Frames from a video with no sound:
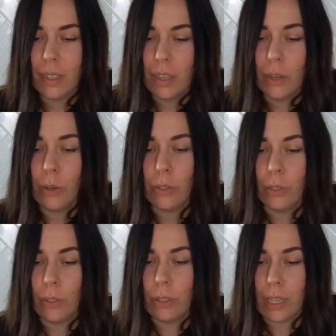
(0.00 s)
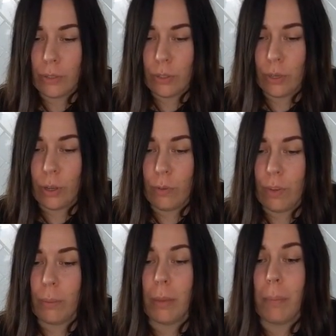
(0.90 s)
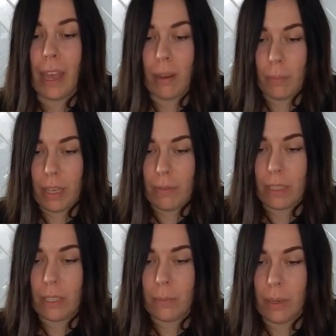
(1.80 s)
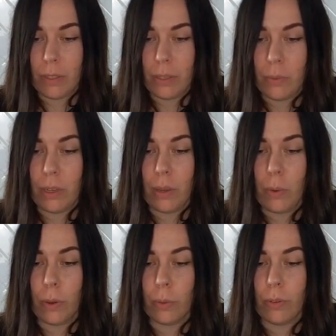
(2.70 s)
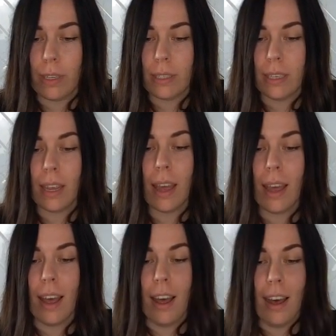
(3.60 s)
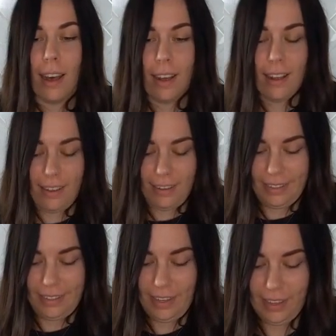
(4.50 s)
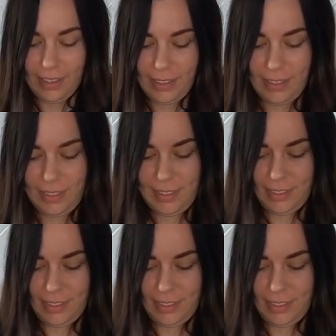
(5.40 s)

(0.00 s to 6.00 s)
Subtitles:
Also, scales turning off are my pet peeve, especially when I work with resin. Yes.